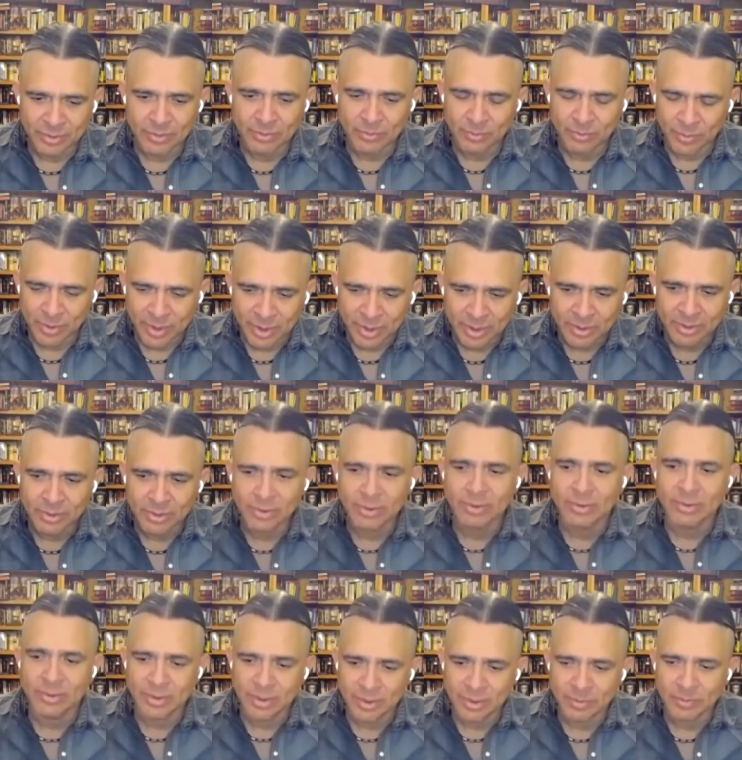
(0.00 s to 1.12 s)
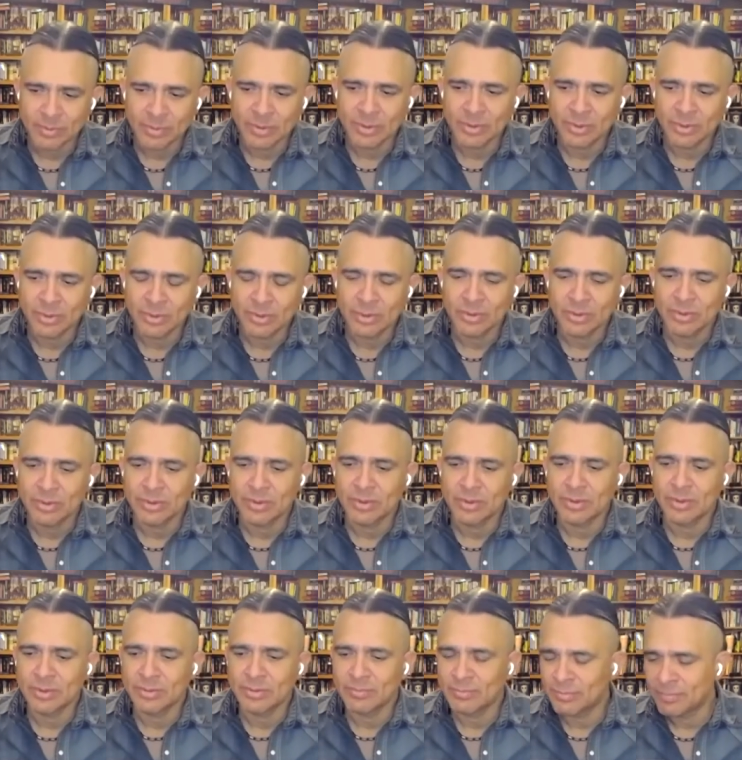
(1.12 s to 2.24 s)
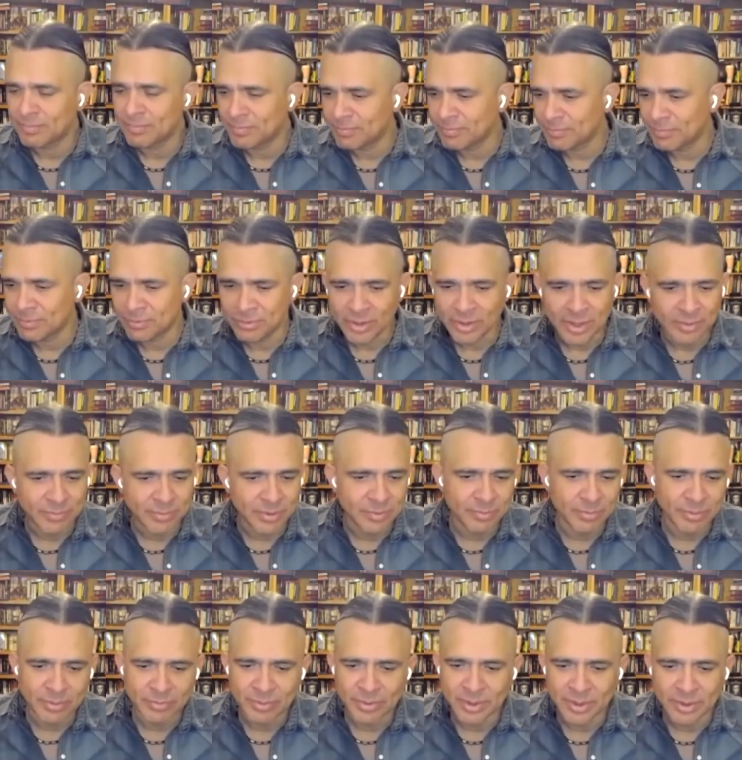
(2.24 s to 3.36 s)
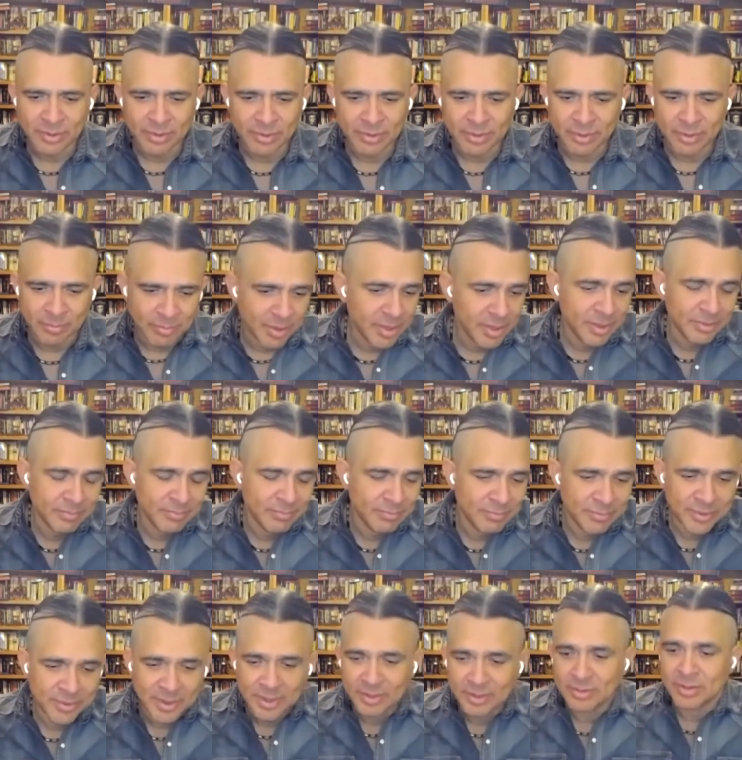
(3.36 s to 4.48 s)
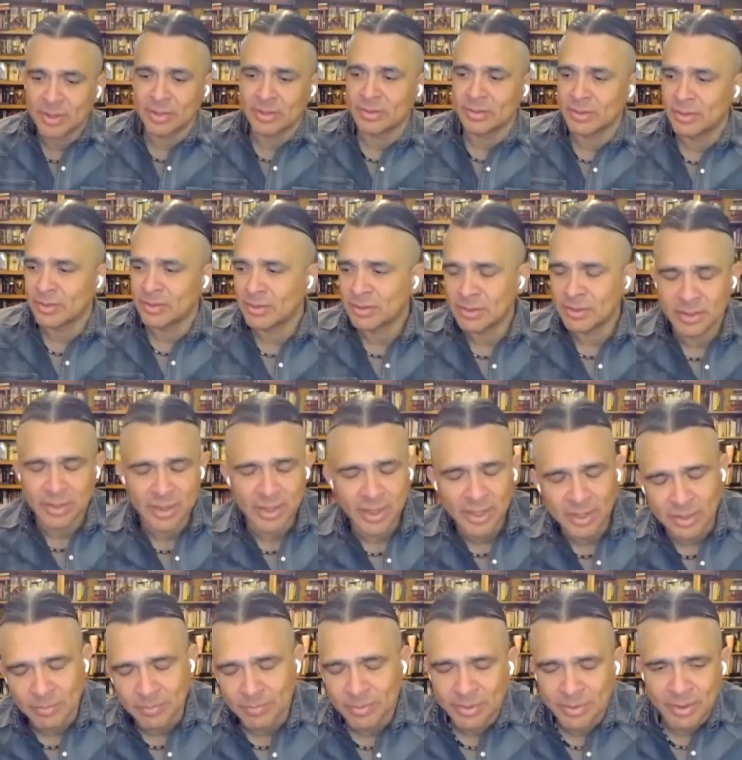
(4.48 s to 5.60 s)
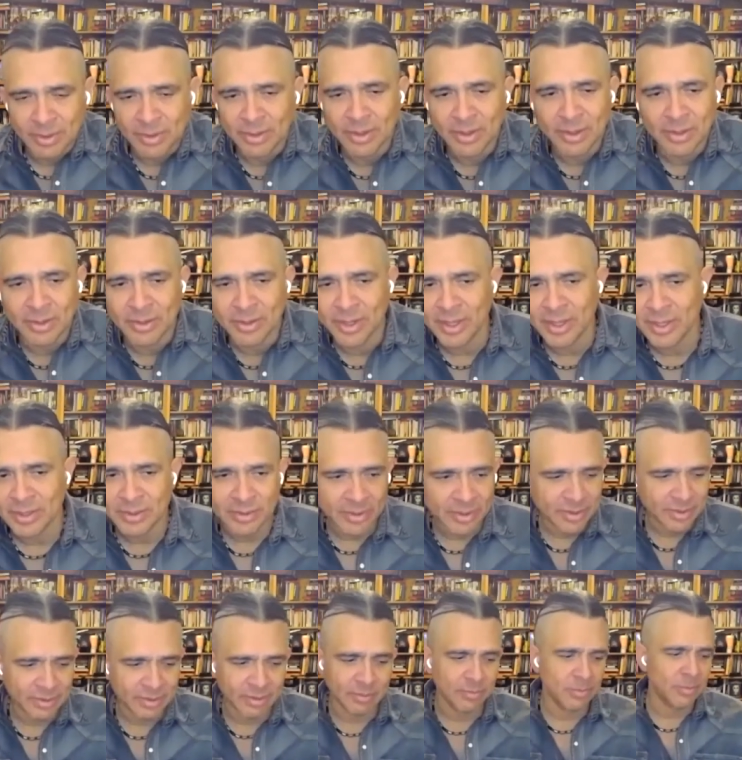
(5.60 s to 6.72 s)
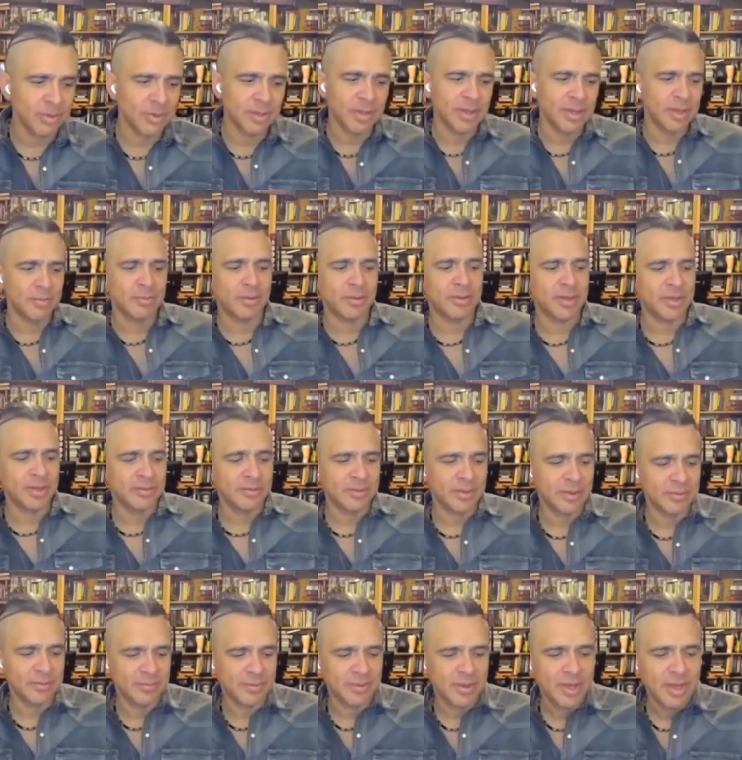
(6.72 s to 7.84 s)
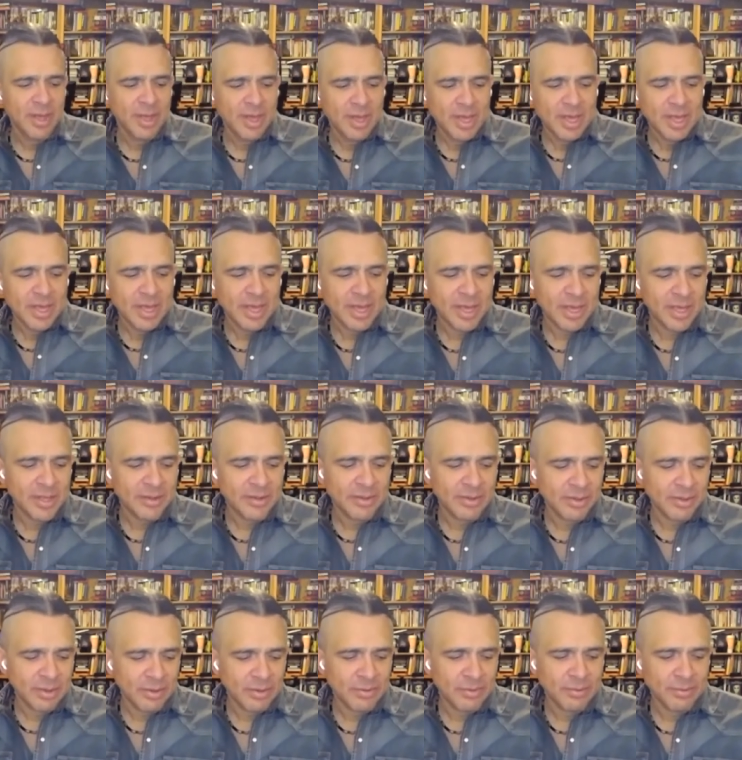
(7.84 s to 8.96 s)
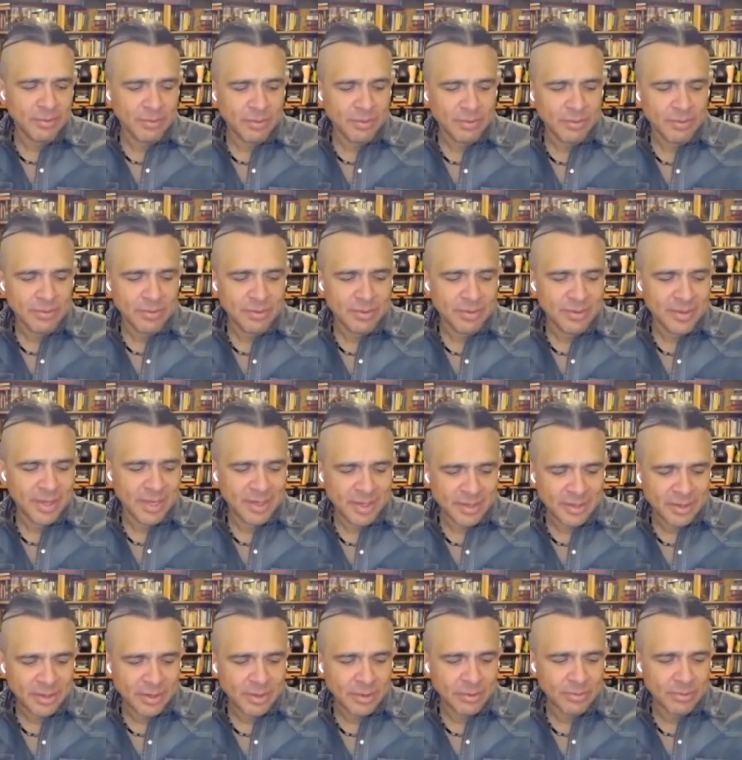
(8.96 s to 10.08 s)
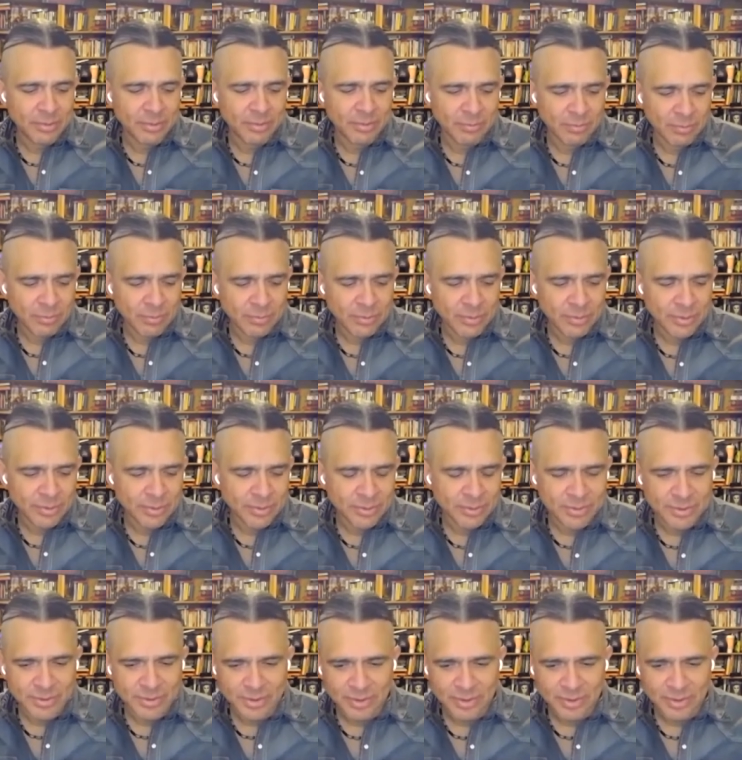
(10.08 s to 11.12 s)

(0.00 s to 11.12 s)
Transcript: where there were drive-in movies about teens getting killed at camp and all that, sleepaway camp, all that stuff. And so they didn't know the rules